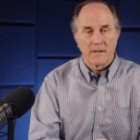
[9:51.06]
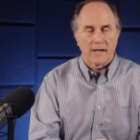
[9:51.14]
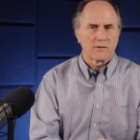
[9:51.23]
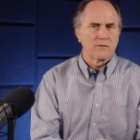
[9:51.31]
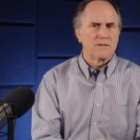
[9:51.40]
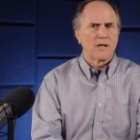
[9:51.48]

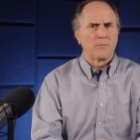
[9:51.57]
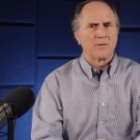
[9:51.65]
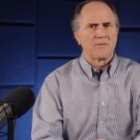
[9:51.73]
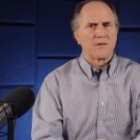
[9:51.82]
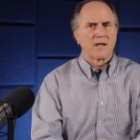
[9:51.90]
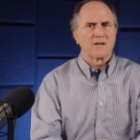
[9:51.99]
I couldn't help
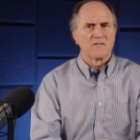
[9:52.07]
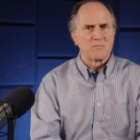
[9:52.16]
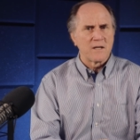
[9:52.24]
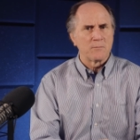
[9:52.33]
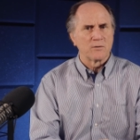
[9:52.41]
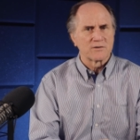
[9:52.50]
but think
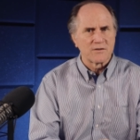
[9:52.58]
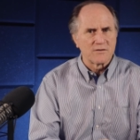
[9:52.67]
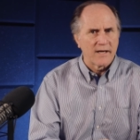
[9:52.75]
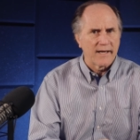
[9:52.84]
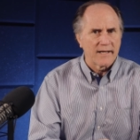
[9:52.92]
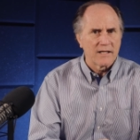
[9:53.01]
of people
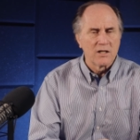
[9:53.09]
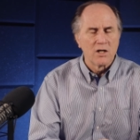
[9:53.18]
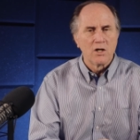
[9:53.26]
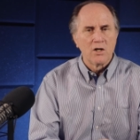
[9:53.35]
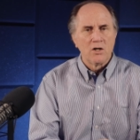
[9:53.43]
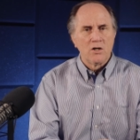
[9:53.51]
today
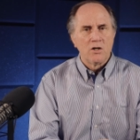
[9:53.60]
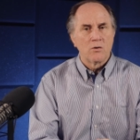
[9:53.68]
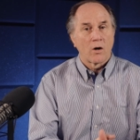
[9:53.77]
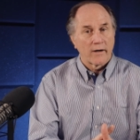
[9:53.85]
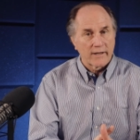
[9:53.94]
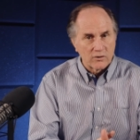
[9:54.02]

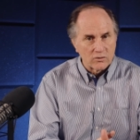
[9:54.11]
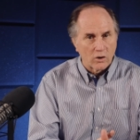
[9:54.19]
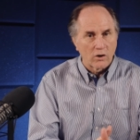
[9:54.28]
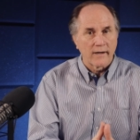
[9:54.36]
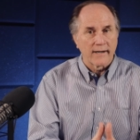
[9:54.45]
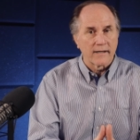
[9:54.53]
who are
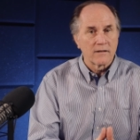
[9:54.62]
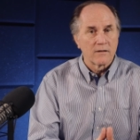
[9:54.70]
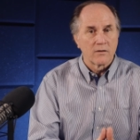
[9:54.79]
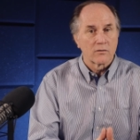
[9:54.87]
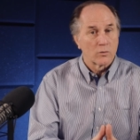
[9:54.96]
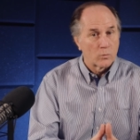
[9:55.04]

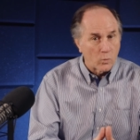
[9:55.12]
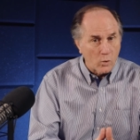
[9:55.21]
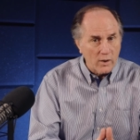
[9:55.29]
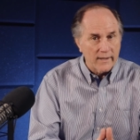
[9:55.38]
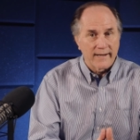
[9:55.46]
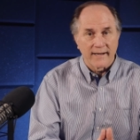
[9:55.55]
ignoring the
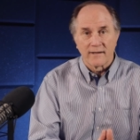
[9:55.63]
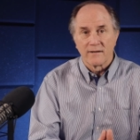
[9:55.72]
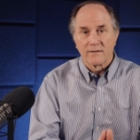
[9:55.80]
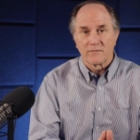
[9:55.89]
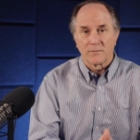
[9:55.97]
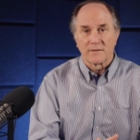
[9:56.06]
warning
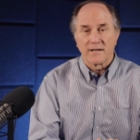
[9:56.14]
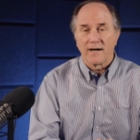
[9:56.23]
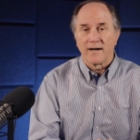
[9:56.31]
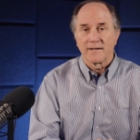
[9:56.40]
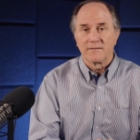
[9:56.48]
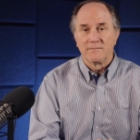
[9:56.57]
from
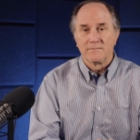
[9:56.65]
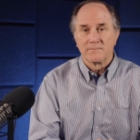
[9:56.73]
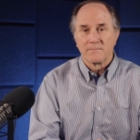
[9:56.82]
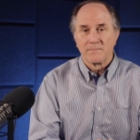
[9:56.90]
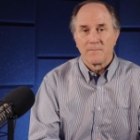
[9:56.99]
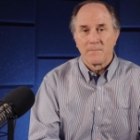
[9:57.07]
God.
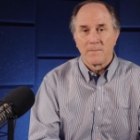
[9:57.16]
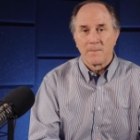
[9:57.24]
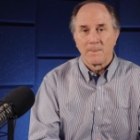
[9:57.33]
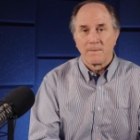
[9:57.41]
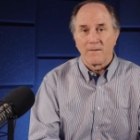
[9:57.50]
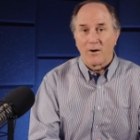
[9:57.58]

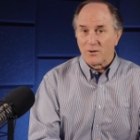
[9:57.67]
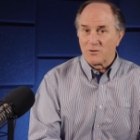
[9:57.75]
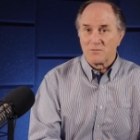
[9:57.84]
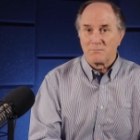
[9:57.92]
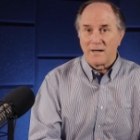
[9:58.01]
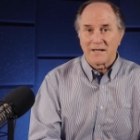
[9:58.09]
Are
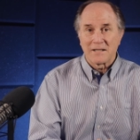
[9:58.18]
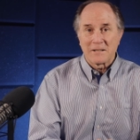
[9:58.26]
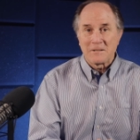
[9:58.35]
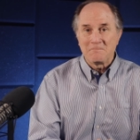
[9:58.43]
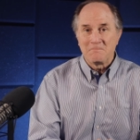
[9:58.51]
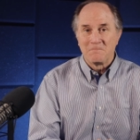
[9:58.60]
you among
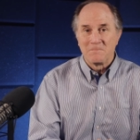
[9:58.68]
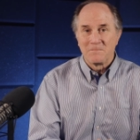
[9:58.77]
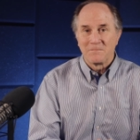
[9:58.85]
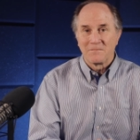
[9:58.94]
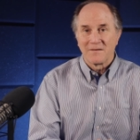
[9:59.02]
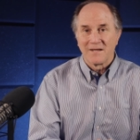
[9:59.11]
them?
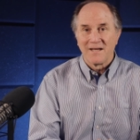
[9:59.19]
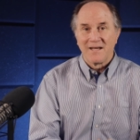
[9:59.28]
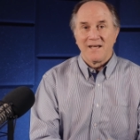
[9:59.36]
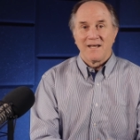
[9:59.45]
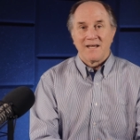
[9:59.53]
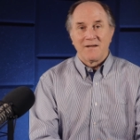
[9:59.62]

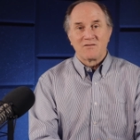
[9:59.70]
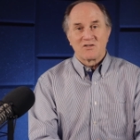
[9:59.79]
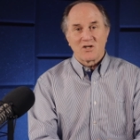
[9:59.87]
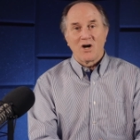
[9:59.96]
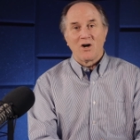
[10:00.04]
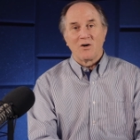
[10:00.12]
If
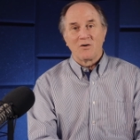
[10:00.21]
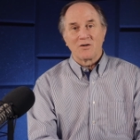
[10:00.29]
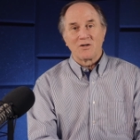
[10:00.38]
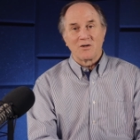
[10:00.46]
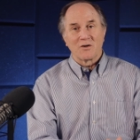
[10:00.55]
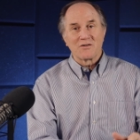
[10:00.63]

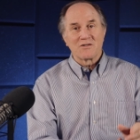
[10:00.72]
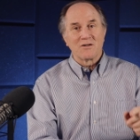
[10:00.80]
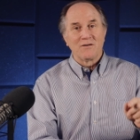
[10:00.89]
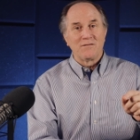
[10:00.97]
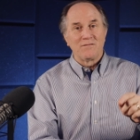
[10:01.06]
so, you're still